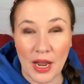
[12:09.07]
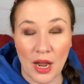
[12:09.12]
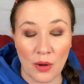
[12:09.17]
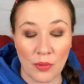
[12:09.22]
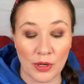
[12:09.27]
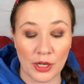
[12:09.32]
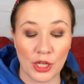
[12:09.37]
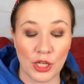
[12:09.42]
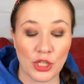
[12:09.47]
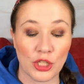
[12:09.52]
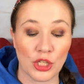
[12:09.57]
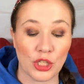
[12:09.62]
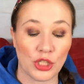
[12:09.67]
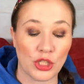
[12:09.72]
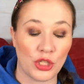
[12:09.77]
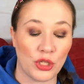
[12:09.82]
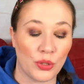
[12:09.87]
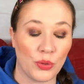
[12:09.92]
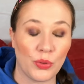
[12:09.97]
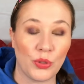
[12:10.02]
I wanted
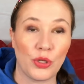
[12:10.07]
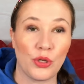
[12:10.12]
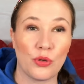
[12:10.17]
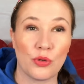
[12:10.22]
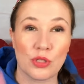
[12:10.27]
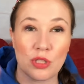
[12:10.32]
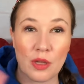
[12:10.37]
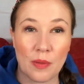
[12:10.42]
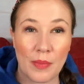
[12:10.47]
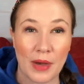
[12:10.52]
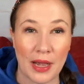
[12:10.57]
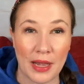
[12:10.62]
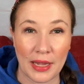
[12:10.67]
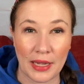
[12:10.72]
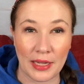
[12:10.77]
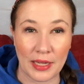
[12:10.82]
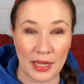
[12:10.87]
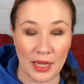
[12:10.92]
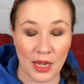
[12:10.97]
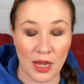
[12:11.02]
to use my
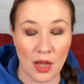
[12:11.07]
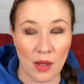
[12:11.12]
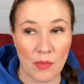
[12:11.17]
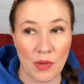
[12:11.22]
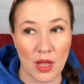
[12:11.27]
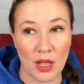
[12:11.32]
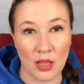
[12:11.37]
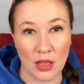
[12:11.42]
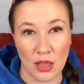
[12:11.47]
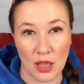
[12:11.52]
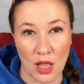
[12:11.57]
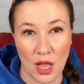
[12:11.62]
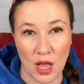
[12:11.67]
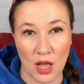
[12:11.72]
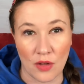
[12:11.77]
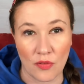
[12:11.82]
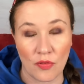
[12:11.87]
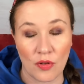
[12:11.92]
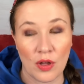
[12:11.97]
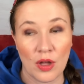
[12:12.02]
Gingham
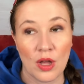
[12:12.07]
Love